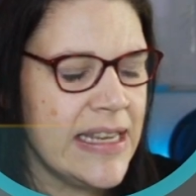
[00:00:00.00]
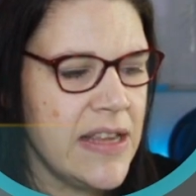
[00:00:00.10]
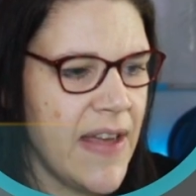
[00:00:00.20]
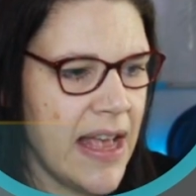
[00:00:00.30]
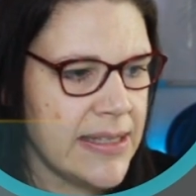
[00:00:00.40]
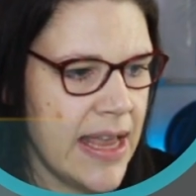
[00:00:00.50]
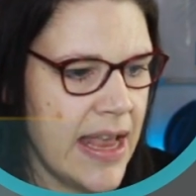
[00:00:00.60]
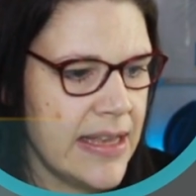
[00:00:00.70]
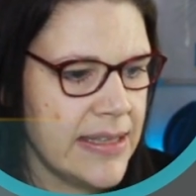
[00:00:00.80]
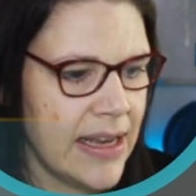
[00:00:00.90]
leave it as it
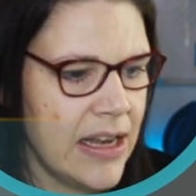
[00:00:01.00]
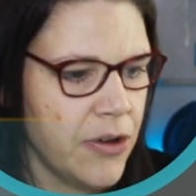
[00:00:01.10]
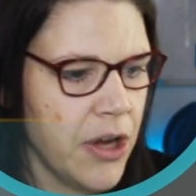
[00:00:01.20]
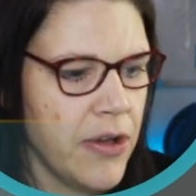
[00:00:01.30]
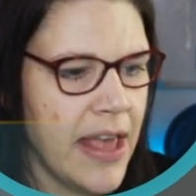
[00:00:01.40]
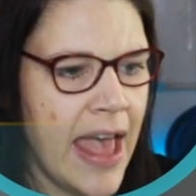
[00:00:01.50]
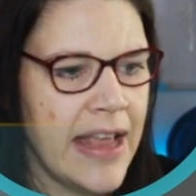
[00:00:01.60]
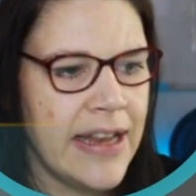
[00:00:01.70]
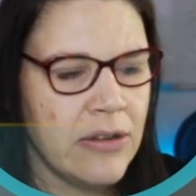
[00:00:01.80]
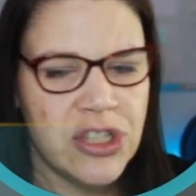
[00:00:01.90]
is and click on
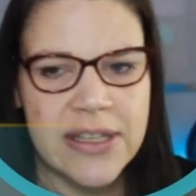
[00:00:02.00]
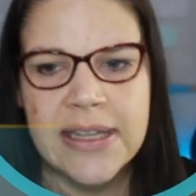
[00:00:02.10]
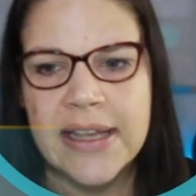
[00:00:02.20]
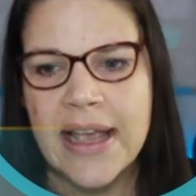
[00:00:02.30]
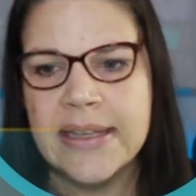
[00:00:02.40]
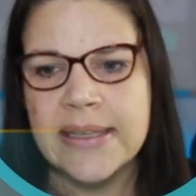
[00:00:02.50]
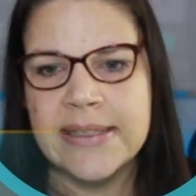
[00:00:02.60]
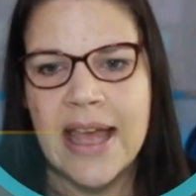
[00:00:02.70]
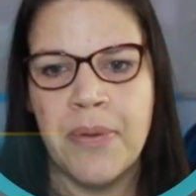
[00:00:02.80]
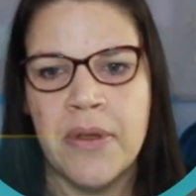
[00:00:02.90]
OK. Now, just in case this
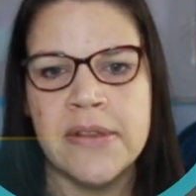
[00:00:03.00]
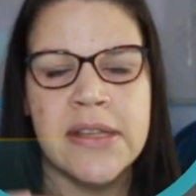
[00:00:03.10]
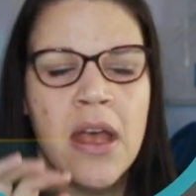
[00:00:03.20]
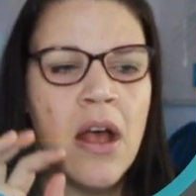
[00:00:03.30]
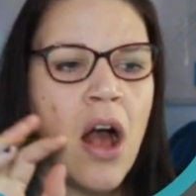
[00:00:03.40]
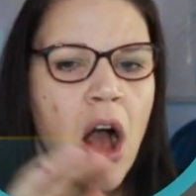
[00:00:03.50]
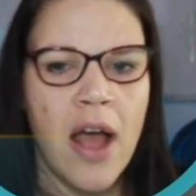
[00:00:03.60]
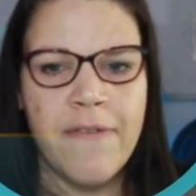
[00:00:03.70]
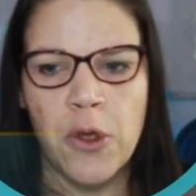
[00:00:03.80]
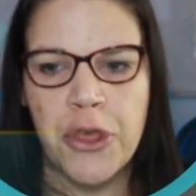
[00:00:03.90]
happens,
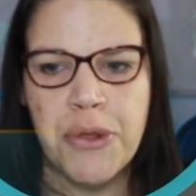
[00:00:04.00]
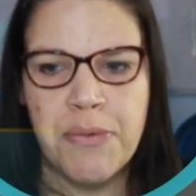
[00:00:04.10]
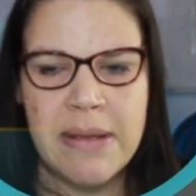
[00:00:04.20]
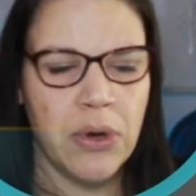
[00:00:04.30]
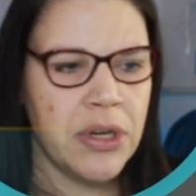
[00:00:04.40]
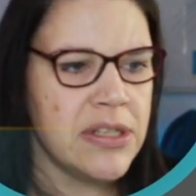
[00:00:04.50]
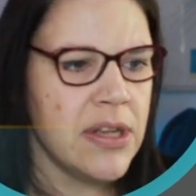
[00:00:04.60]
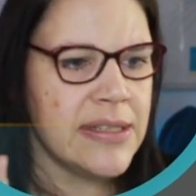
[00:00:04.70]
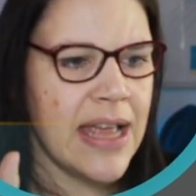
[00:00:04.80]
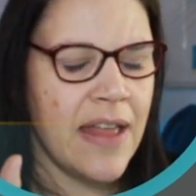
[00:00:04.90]
I've got 3
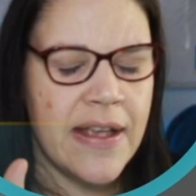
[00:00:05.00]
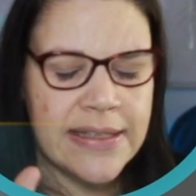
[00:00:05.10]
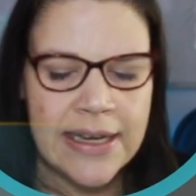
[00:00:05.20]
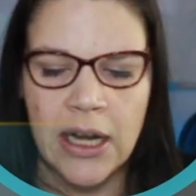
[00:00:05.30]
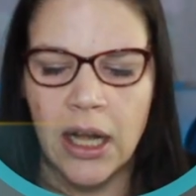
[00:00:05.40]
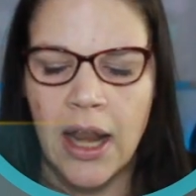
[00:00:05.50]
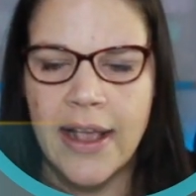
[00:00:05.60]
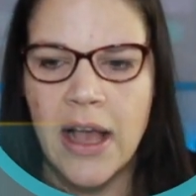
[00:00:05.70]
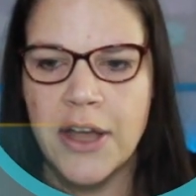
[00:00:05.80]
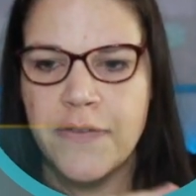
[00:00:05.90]
monitors and there's a little
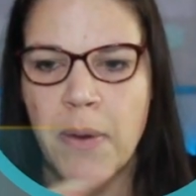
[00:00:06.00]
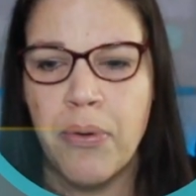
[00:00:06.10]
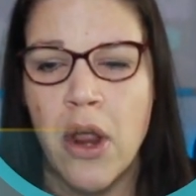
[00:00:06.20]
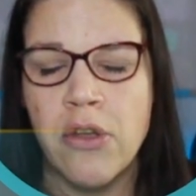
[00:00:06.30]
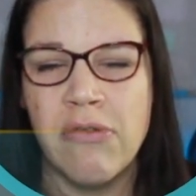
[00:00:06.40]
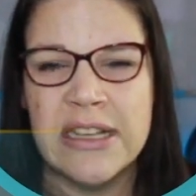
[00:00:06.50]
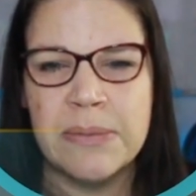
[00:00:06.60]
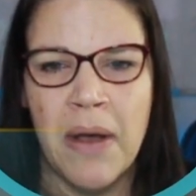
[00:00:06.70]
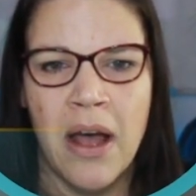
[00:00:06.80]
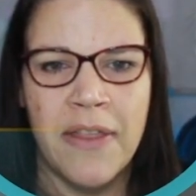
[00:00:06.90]
like kind of a progress
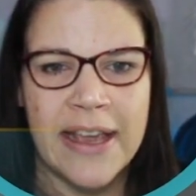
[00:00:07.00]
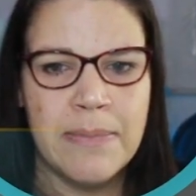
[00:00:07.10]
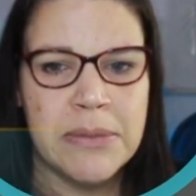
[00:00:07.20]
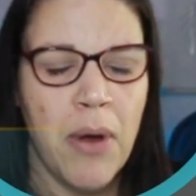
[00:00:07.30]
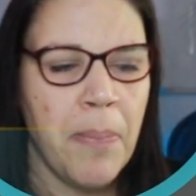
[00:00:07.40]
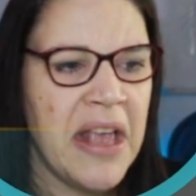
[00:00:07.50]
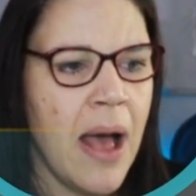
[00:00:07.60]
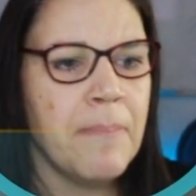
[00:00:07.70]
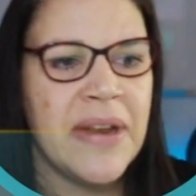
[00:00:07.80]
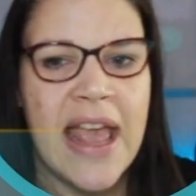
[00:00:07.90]
bar that keeps popping
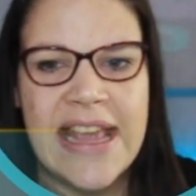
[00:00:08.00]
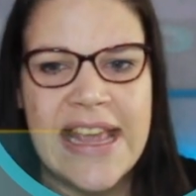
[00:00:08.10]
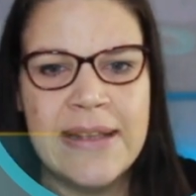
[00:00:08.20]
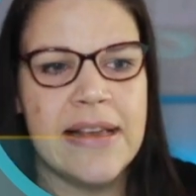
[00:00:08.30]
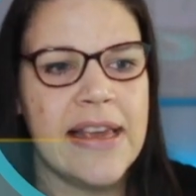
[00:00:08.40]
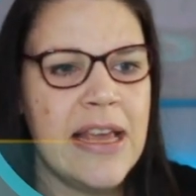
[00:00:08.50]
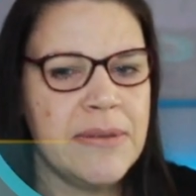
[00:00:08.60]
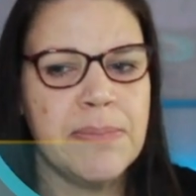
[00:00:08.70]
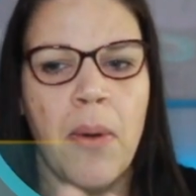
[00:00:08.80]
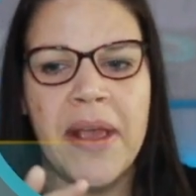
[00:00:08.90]
up, but it
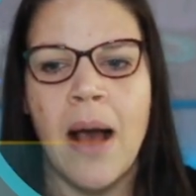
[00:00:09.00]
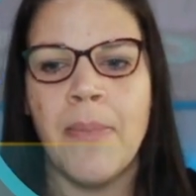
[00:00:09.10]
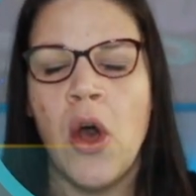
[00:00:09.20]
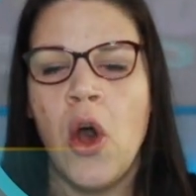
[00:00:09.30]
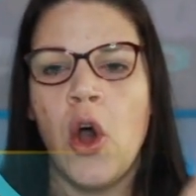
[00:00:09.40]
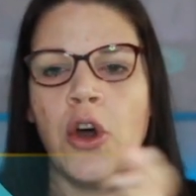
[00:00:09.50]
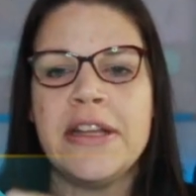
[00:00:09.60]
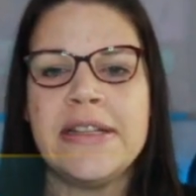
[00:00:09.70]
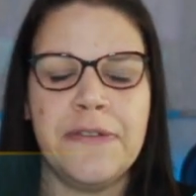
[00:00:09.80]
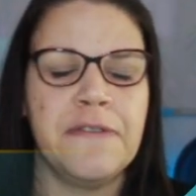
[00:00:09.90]
keeps popping up on
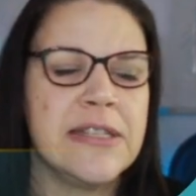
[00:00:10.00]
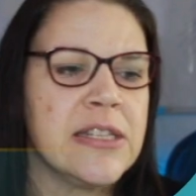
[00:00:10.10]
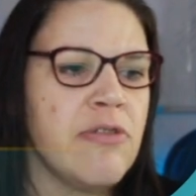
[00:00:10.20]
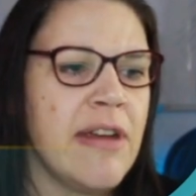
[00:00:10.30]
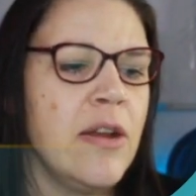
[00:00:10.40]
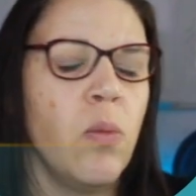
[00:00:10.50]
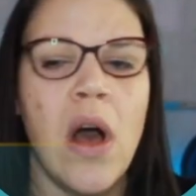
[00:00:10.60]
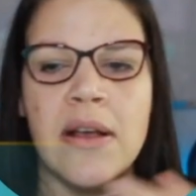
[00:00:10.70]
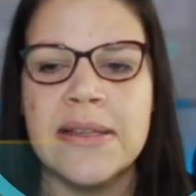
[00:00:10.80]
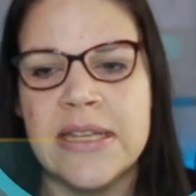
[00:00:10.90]
a different screen. And
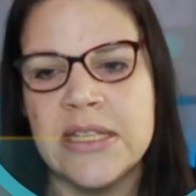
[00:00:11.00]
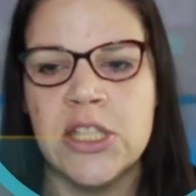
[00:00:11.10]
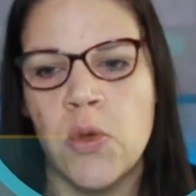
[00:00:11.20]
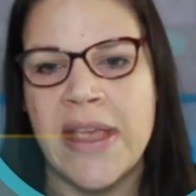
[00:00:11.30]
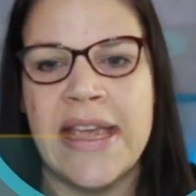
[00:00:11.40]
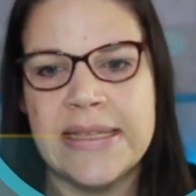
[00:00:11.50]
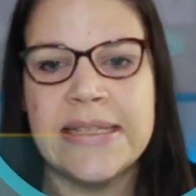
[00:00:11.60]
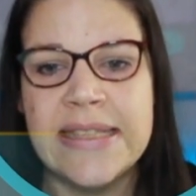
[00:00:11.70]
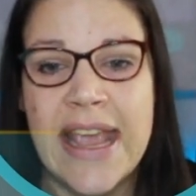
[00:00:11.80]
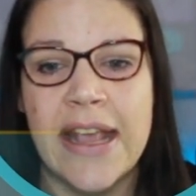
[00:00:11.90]
whilst it's doing its
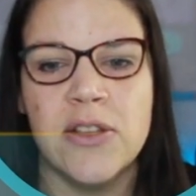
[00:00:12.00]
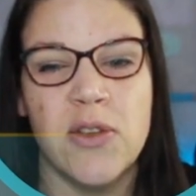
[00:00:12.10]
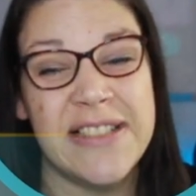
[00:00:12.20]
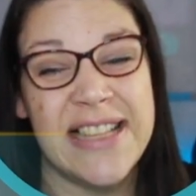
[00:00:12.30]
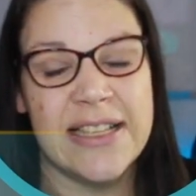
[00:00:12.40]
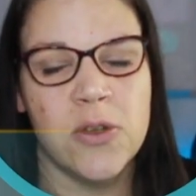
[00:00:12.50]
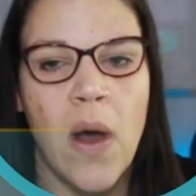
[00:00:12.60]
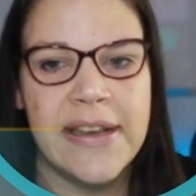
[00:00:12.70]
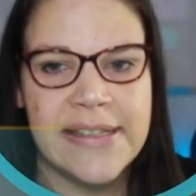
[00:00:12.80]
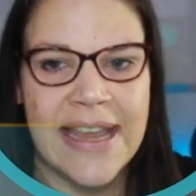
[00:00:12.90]
thing, because obviously it's
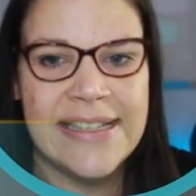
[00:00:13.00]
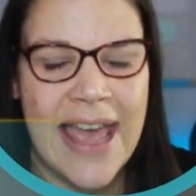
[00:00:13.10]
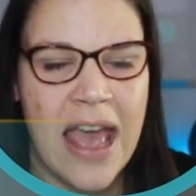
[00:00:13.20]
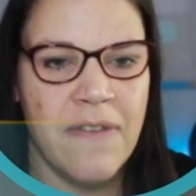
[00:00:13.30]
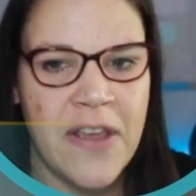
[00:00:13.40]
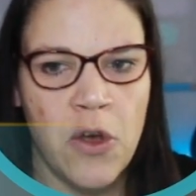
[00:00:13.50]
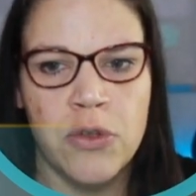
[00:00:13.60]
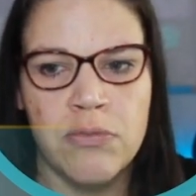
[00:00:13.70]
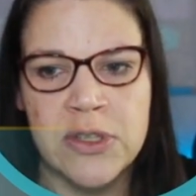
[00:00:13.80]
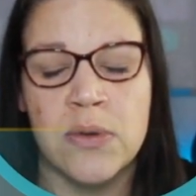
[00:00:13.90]
quite data heavy on
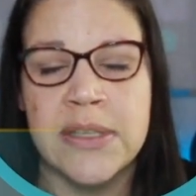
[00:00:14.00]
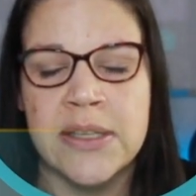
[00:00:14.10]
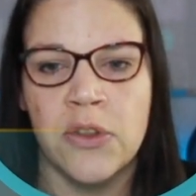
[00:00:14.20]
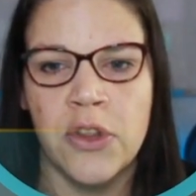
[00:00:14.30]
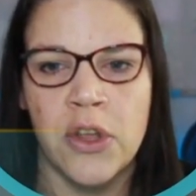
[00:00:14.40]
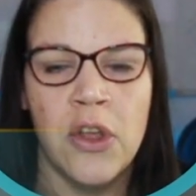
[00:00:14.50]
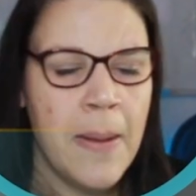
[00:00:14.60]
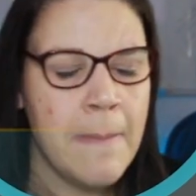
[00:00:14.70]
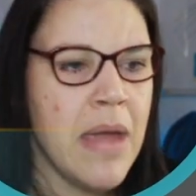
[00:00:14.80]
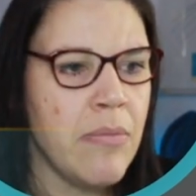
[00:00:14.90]
the resources on the
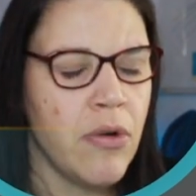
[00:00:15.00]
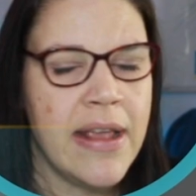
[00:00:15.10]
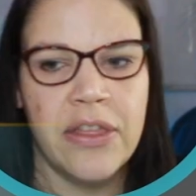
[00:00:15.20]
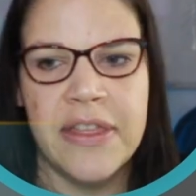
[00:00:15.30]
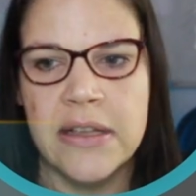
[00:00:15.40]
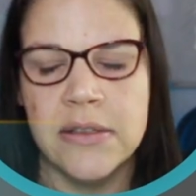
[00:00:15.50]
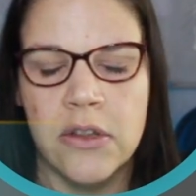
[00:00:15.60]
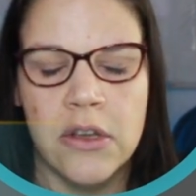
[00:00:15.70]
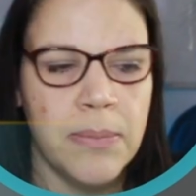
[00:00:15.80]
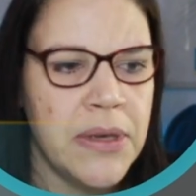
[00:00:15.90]
memory and things on
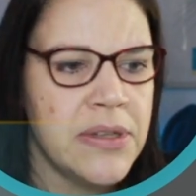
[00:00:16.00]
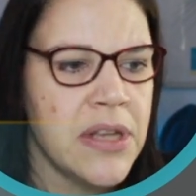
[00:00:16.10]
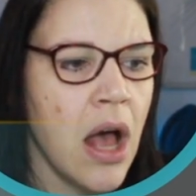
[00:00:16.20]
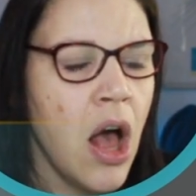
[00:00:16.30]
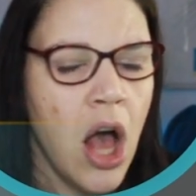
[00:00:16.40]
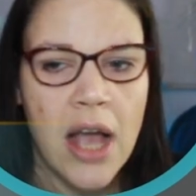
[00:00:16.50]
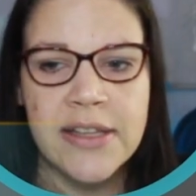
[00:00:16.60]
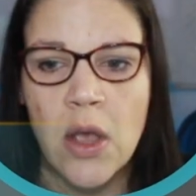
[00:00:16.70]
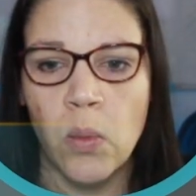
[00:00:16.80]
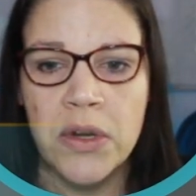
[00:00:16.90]
the computer, I
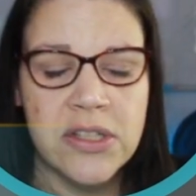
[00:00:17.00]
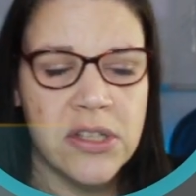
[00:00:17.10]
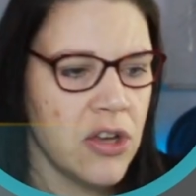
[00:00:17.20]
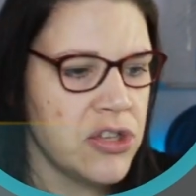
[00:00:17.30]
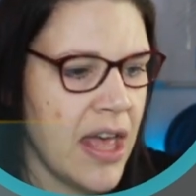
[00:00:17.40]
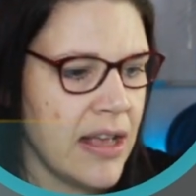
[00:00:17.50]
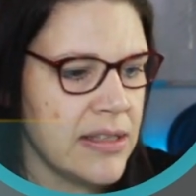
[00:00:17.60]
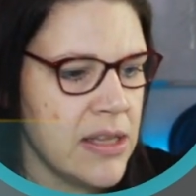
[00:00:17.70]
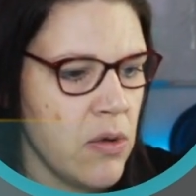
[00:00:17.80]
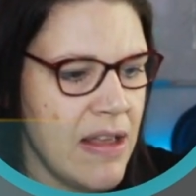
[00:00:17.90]
don't want to touch that.
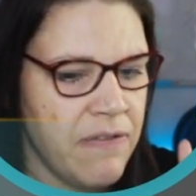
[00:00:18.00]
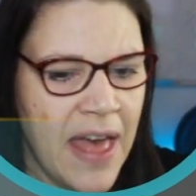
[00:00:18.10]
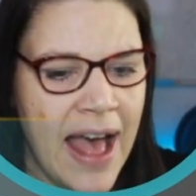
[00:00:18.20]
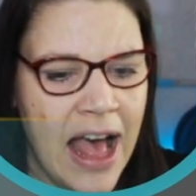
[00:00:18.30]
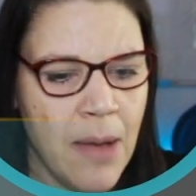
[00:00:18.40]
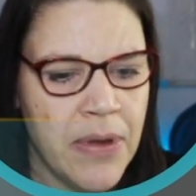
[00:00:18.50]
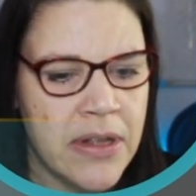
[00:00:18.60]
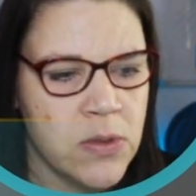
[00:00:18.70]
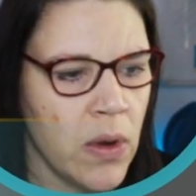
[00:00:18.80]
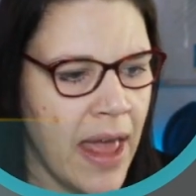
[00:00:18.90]
So if that
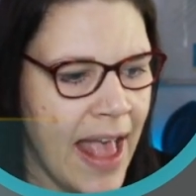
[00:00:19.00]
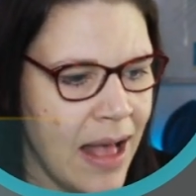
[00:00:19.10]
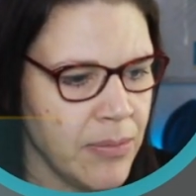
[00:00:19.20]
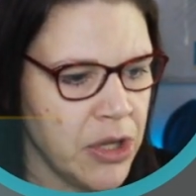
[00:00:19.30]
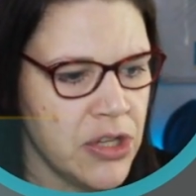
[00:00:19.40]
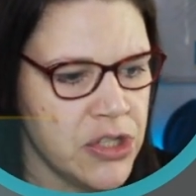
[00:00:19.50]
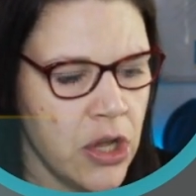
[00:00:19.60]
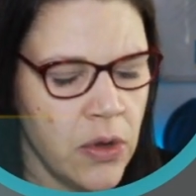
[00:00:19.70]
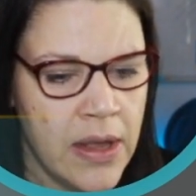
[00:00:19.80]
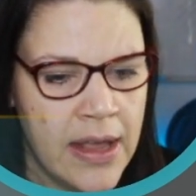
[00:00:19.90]
happens, what I am going to
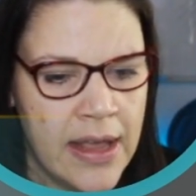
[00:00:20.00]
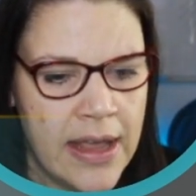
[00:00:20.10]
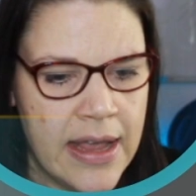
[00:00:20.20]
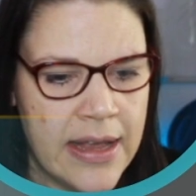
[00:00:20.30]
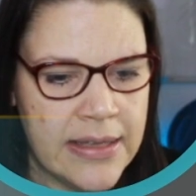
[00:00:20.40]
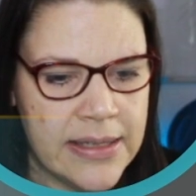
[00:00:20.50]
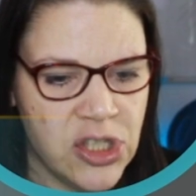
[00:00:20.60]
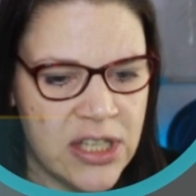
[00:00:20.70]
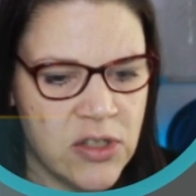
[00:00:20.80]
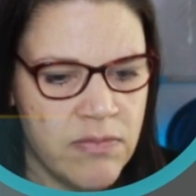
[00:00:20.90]
do is
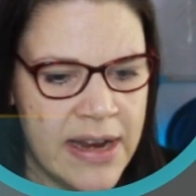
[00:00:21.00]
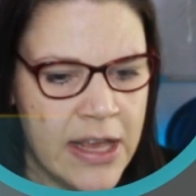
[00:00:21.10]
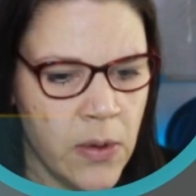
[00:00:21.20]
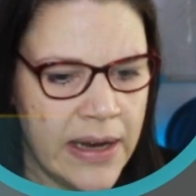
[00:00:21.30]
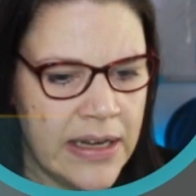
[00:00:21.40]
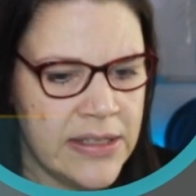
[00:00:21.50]
just really quickly,